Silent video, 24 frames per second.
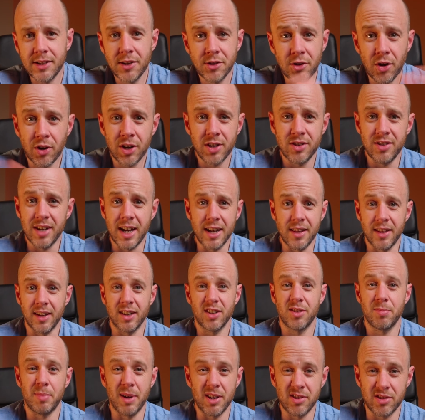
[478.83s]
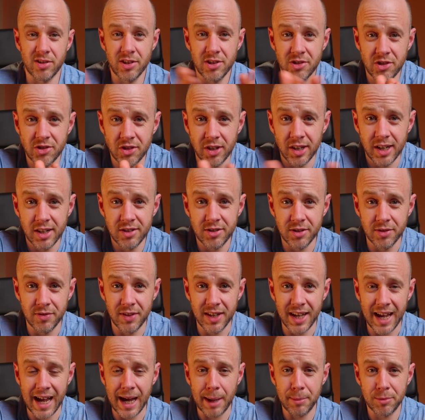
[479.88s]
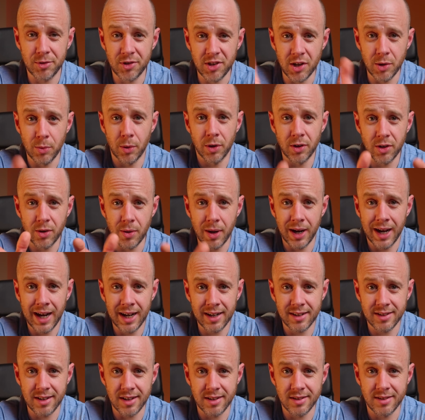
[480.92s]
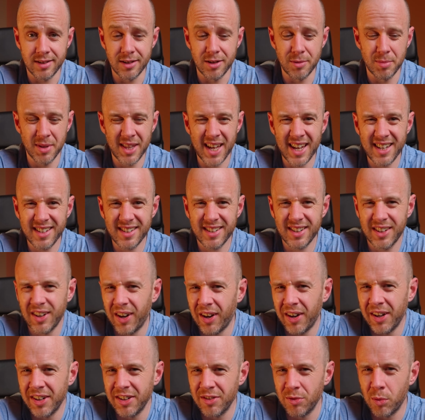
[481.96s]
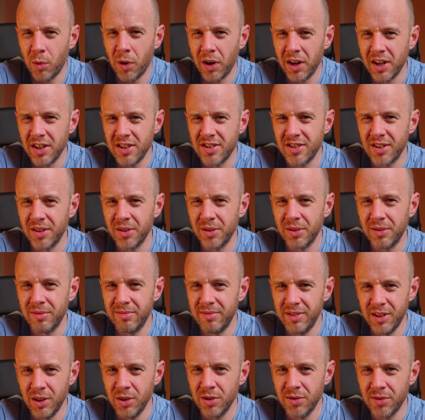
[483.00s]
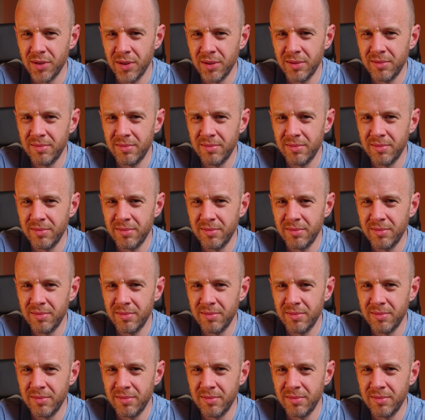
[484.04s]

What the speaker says: the dock isn't anything special, it's just a list of the apps you want quick access to, but that's kind of why it's so useful.